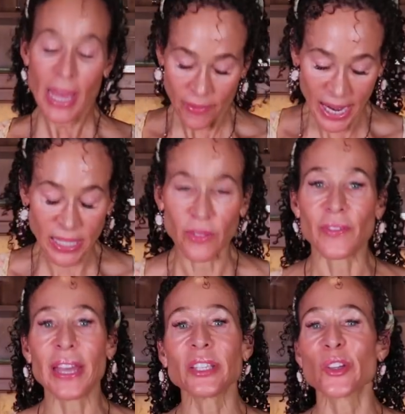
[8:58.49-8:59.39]
If it has a
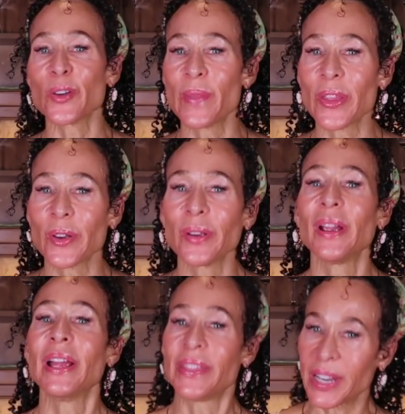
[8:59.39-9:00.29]
face or a mother,
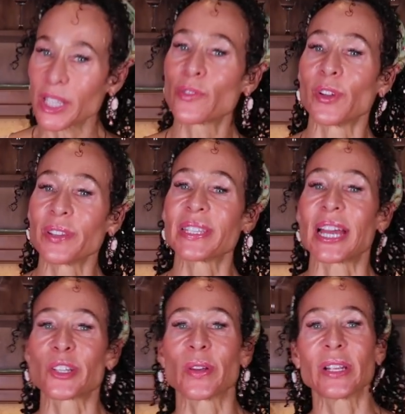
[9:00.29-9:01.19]
then it's full of
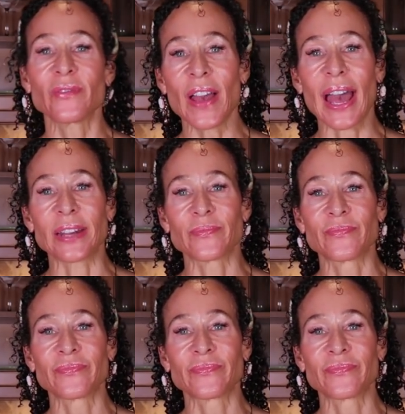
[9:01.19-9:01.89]
saturated fat.